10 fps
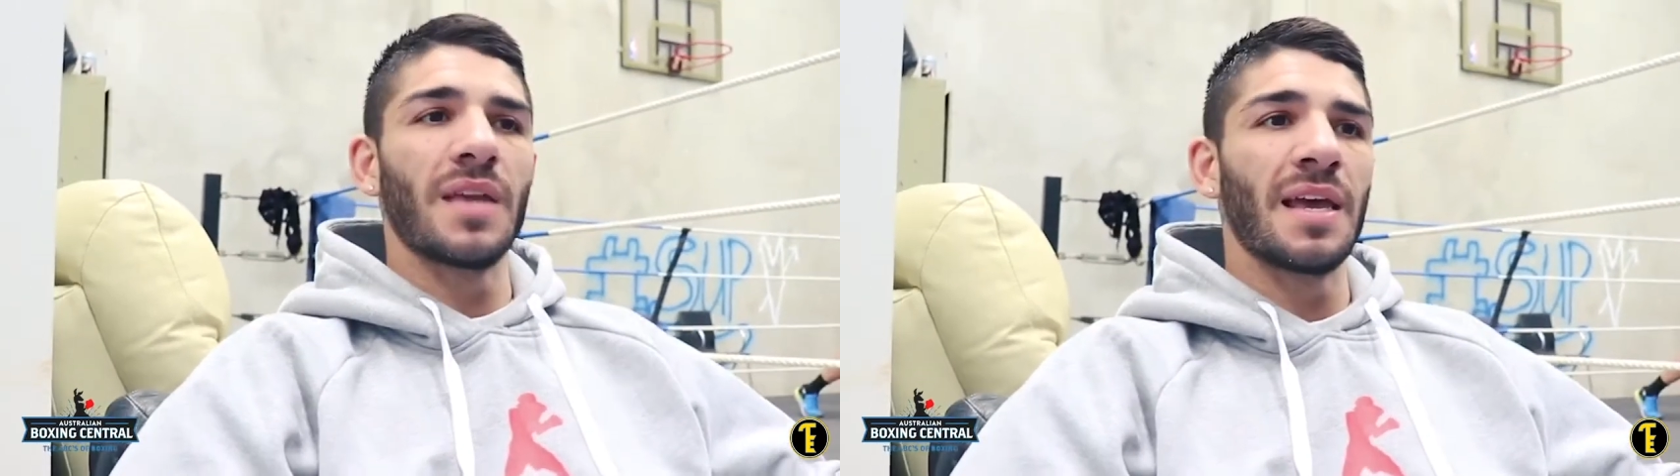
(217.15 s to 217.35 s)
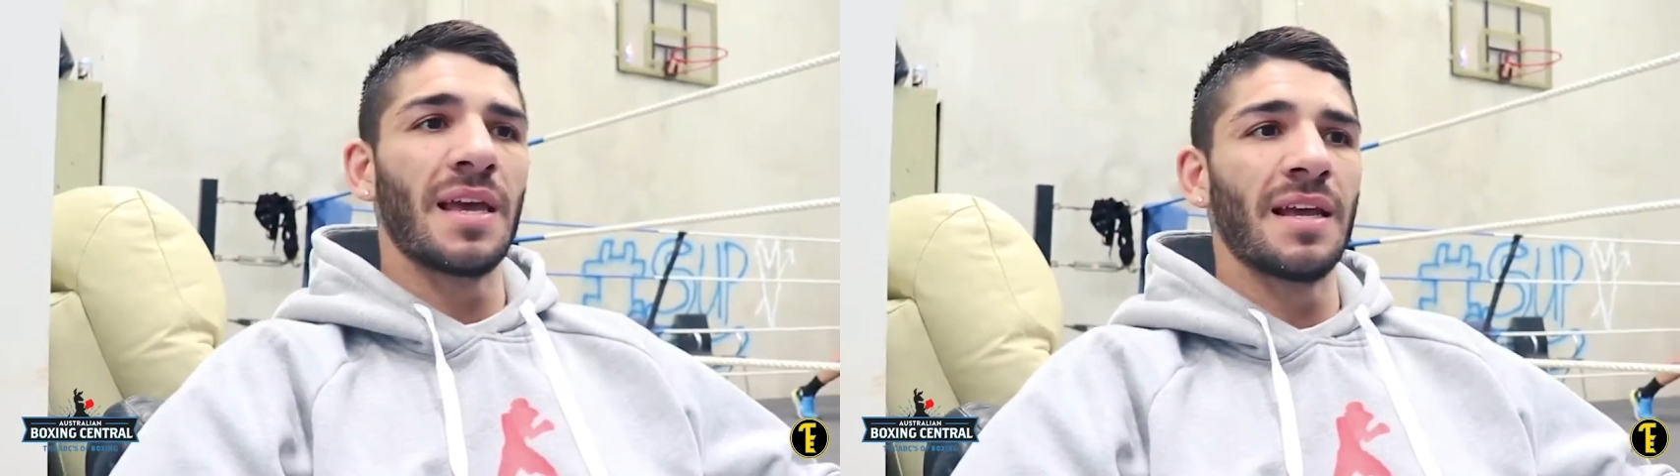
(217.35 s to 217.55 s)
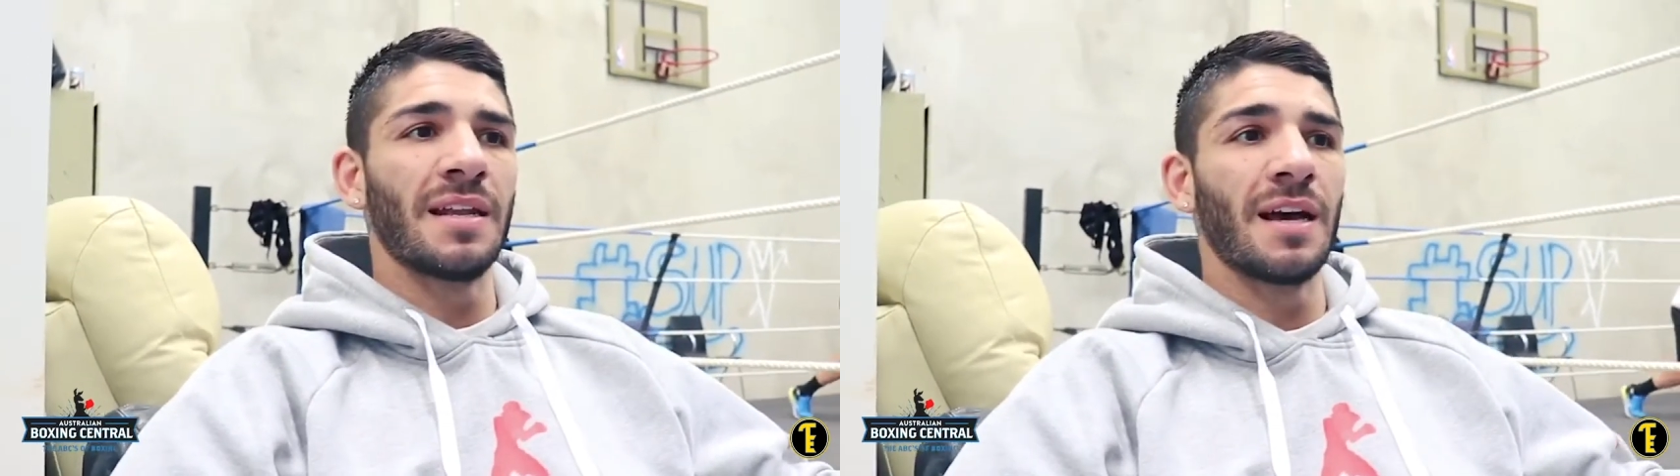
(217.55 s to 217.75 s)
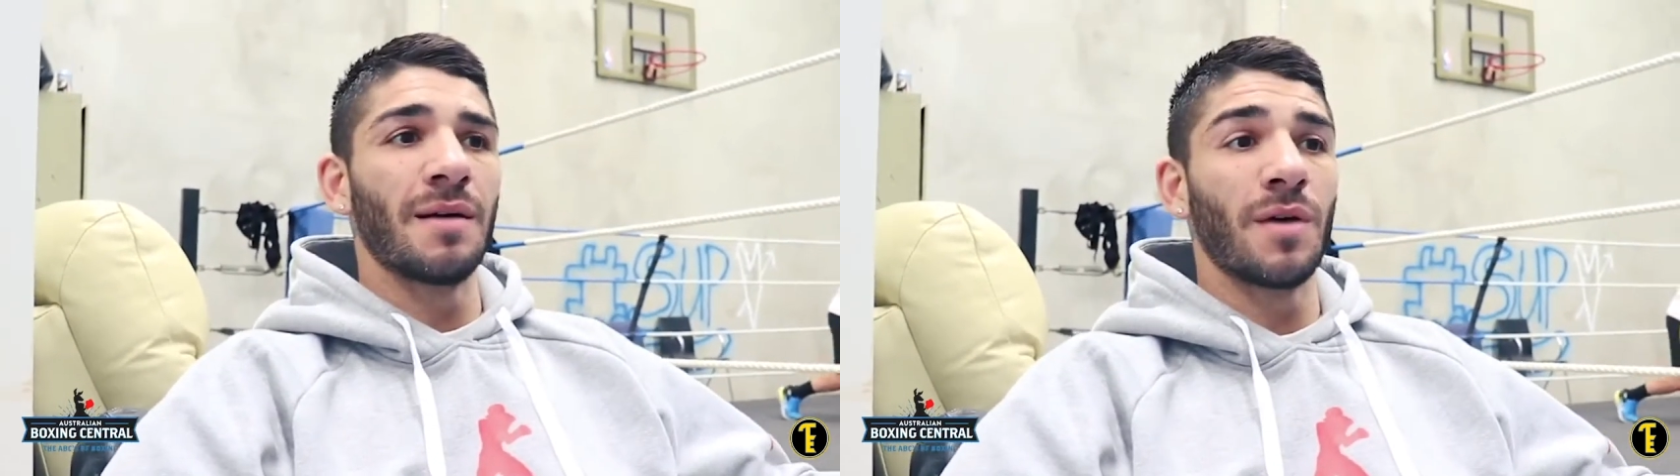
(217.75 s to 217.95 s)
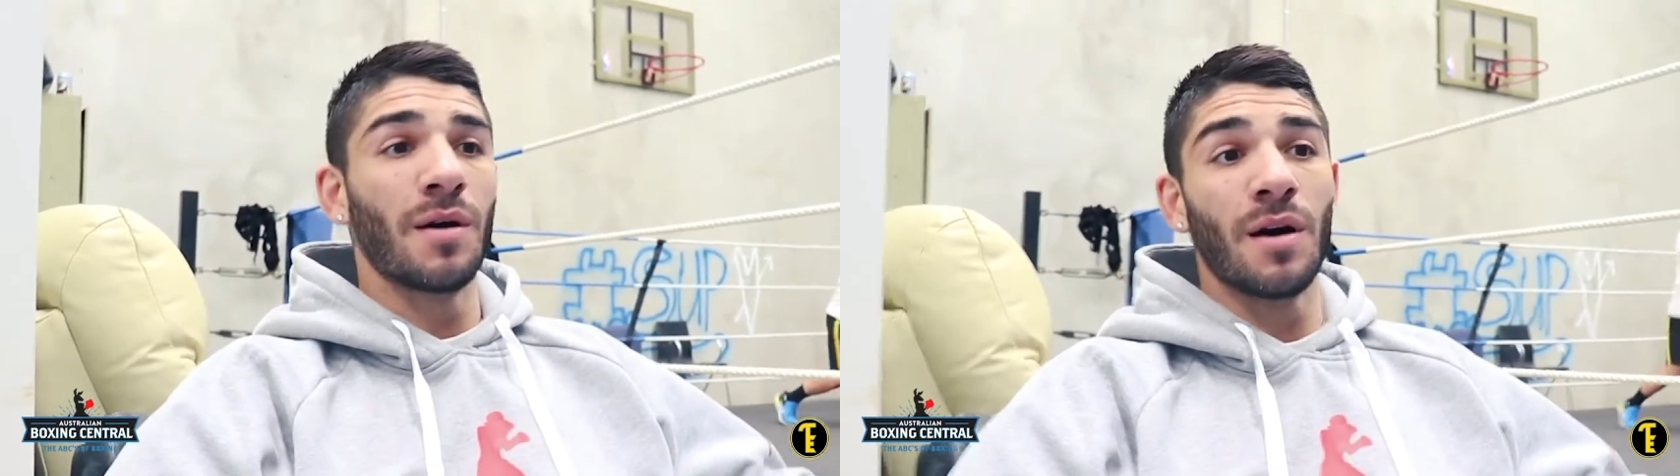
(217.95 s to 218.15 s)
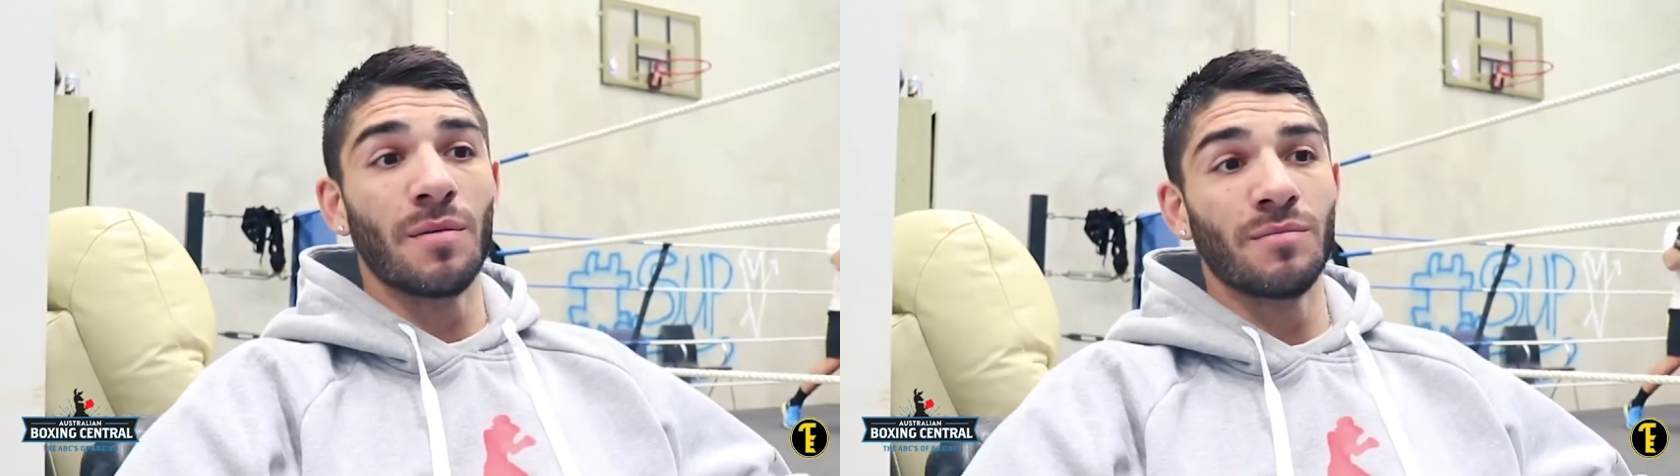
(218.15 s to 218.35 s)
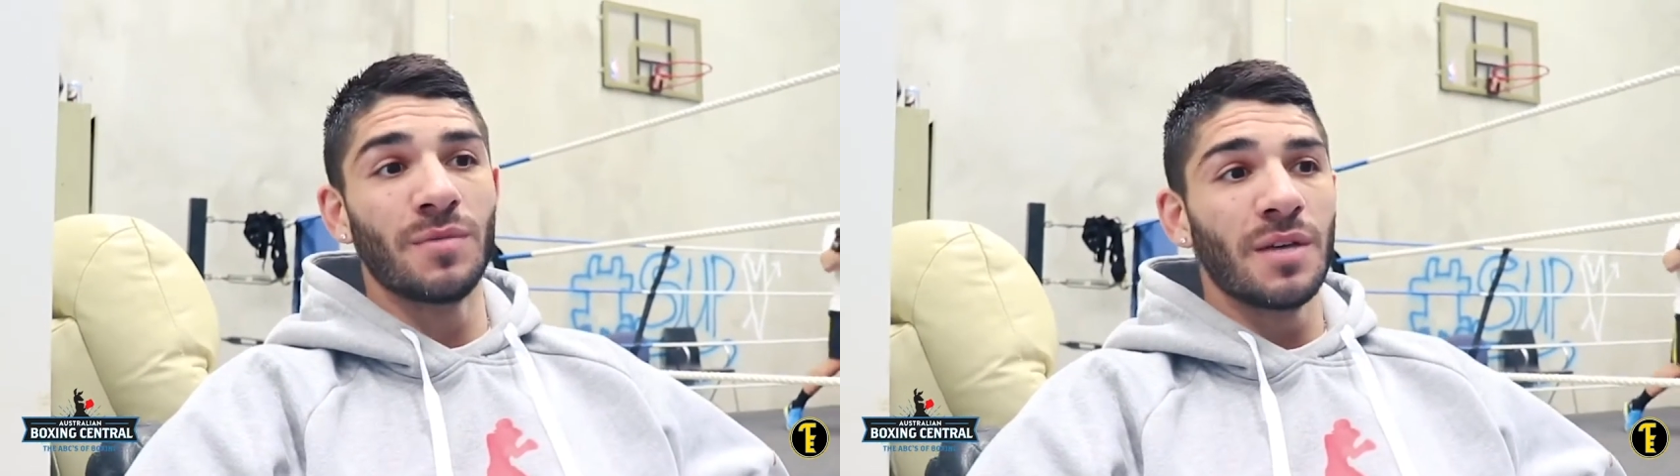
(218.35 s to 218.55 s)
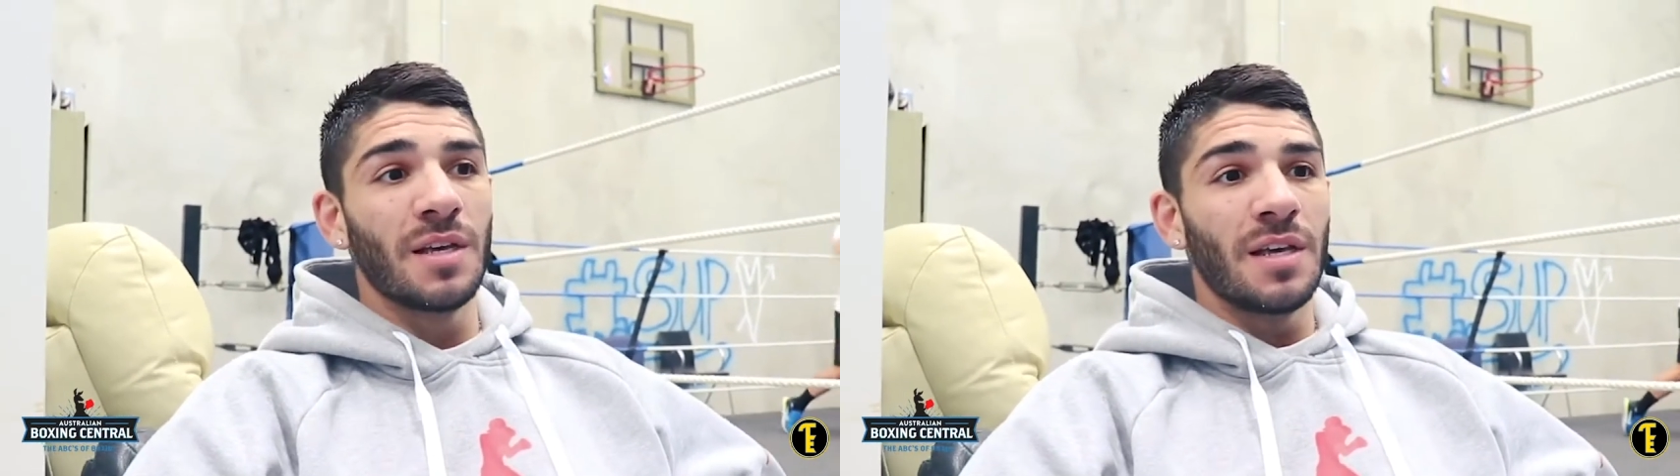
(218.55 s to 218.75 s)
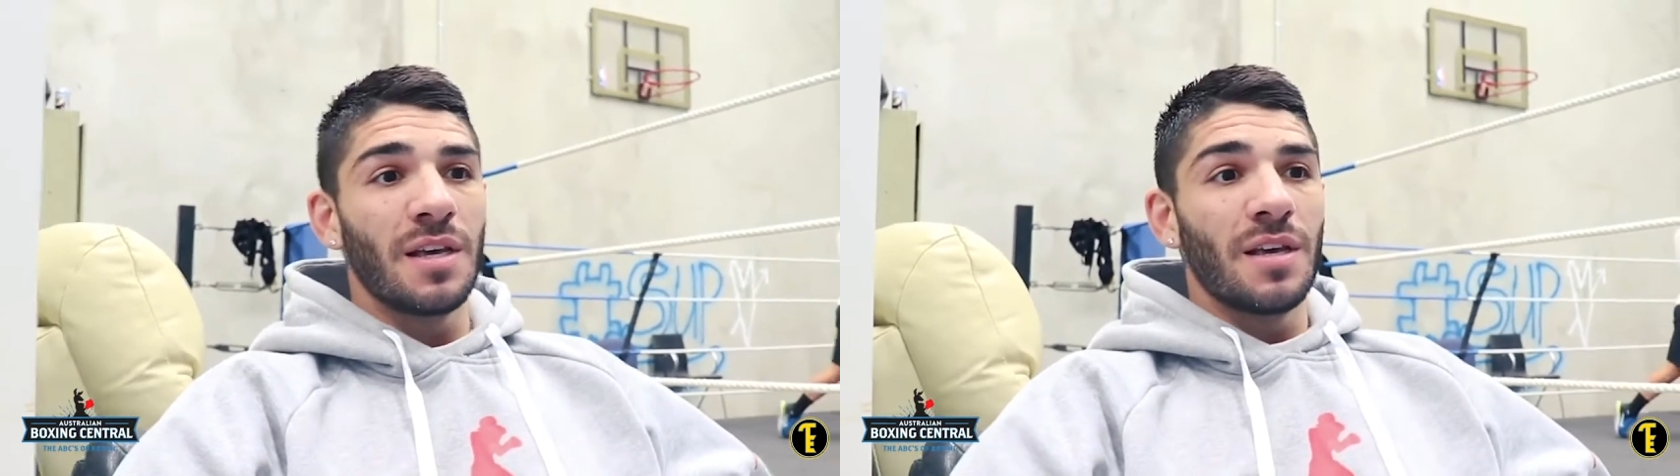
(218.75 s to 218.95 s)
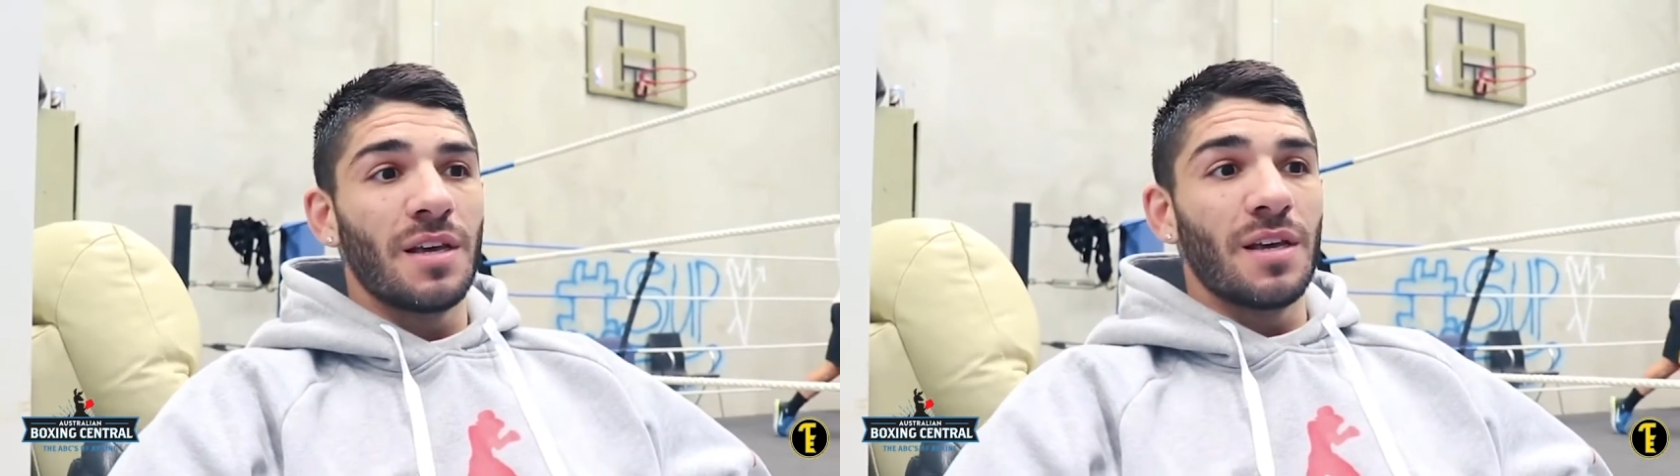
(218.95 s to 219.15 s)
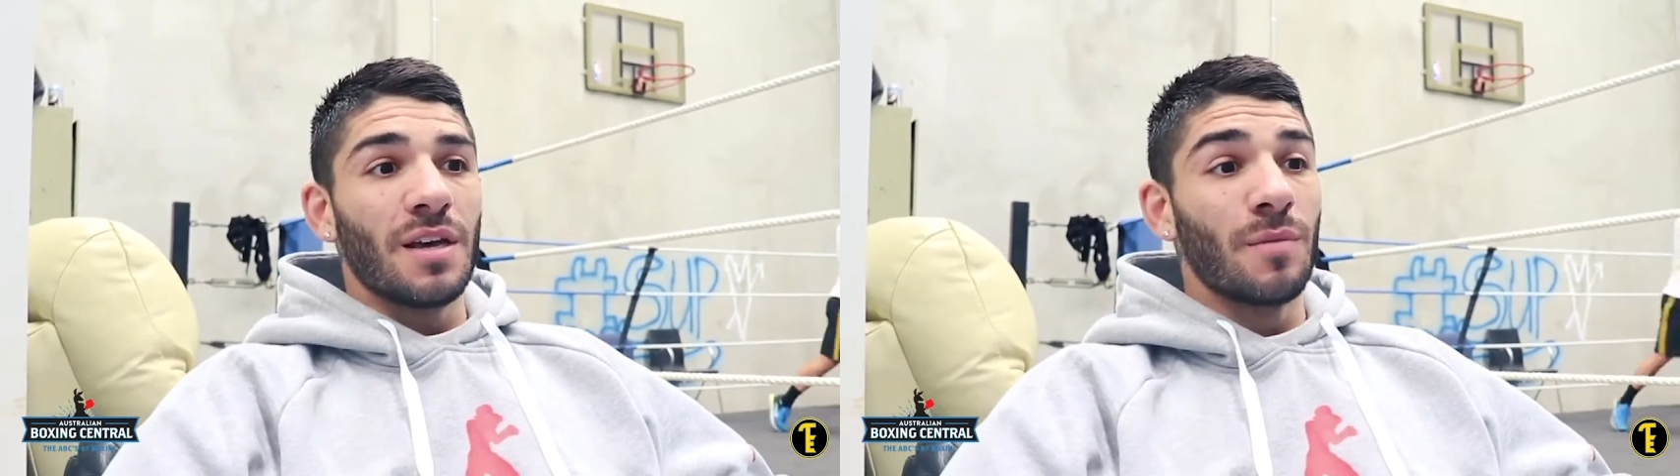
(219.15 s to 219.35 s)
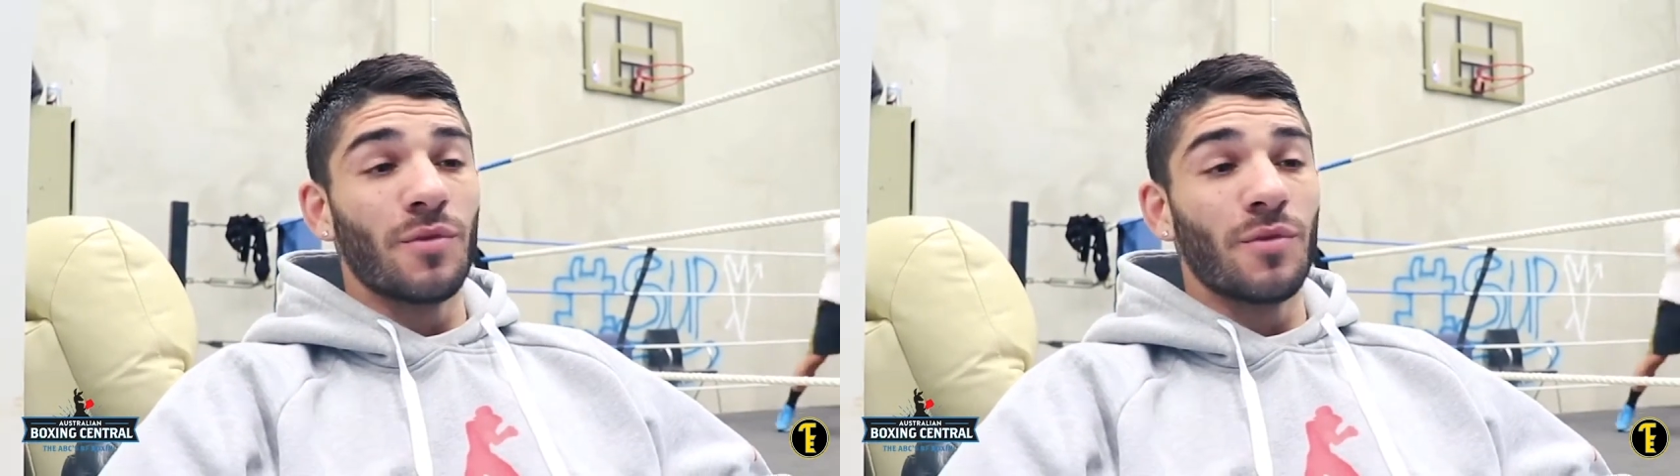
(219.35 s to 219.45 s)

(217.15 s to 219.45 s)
And I'm